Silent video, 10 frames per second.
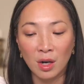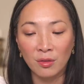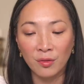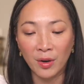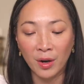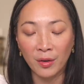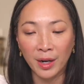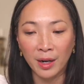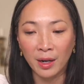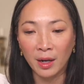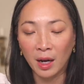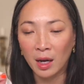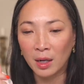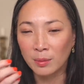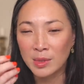are very
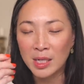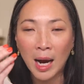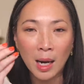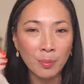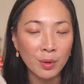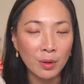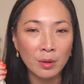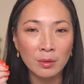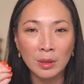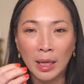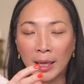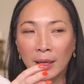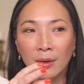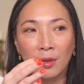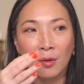um,
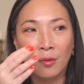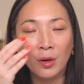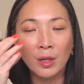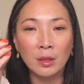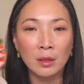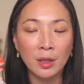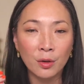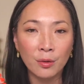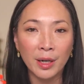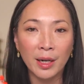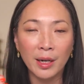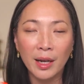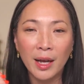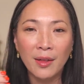topper-like, they're very glittery,